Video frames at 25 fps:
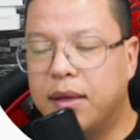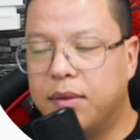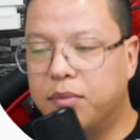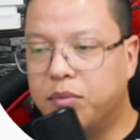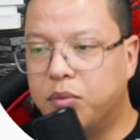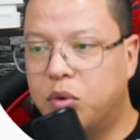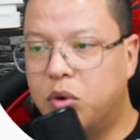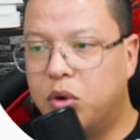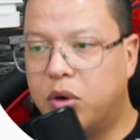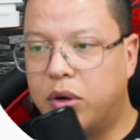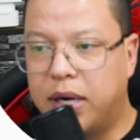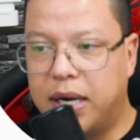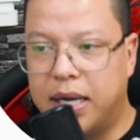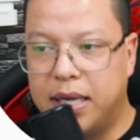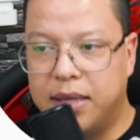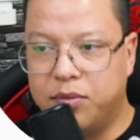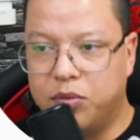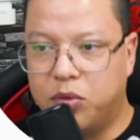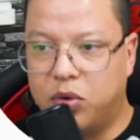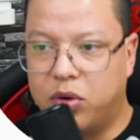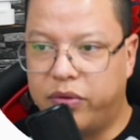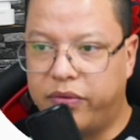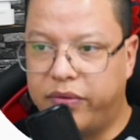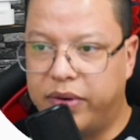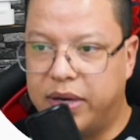more
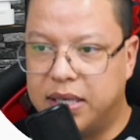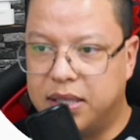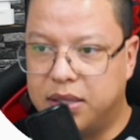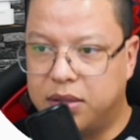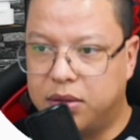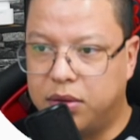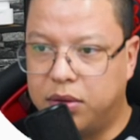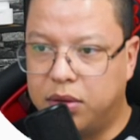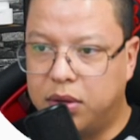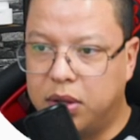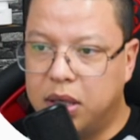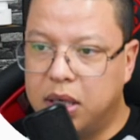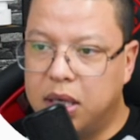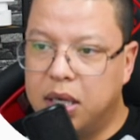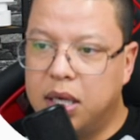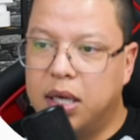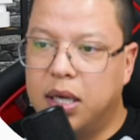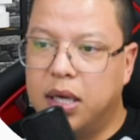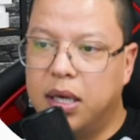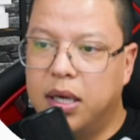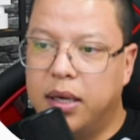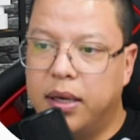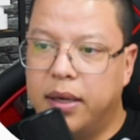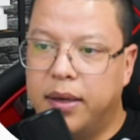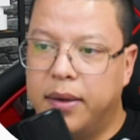and more faster.
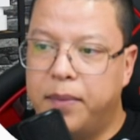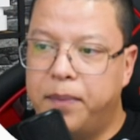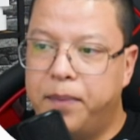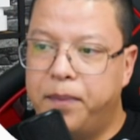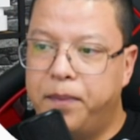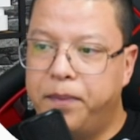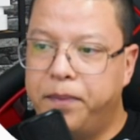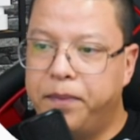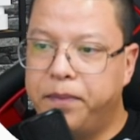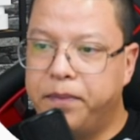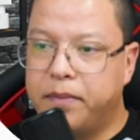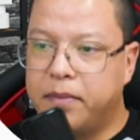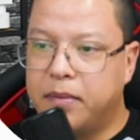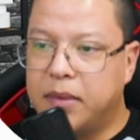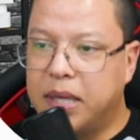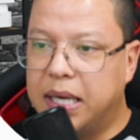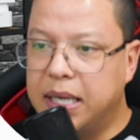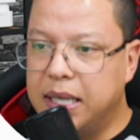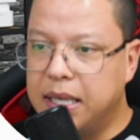After